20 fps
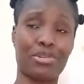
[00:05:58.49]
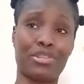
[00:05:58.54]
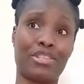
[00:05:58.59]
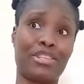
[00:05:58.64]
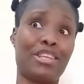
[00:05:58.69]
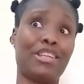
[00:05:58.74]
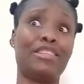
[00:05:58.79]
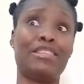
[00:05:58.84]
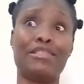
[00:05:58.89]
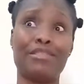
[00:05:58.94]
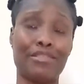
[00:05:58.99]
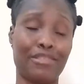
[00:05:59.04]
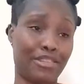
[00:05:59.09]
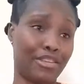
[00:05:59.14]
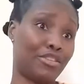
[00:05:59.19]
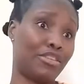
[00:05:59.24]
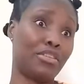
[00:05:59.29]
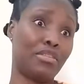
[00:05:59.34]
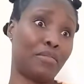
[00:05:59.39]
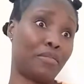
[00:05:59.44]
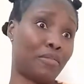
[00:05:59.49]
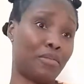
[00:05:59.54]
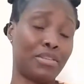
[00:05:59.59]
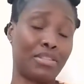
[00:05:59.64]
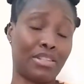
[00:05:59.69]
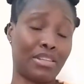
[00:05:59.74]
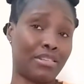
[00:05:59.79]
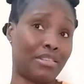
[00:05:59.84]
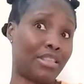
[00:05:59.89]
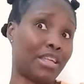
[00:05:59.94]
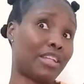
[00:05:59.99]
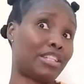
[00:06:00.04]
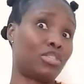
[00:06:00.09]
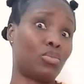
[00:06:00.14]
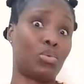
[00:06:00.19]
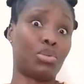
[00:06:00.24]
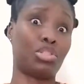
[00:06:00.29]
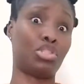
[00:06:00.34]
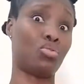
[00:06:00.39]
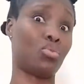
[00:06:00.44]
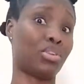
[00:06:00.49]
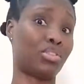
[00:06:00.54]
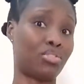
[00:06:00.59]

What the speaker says: telling the universe that that's what you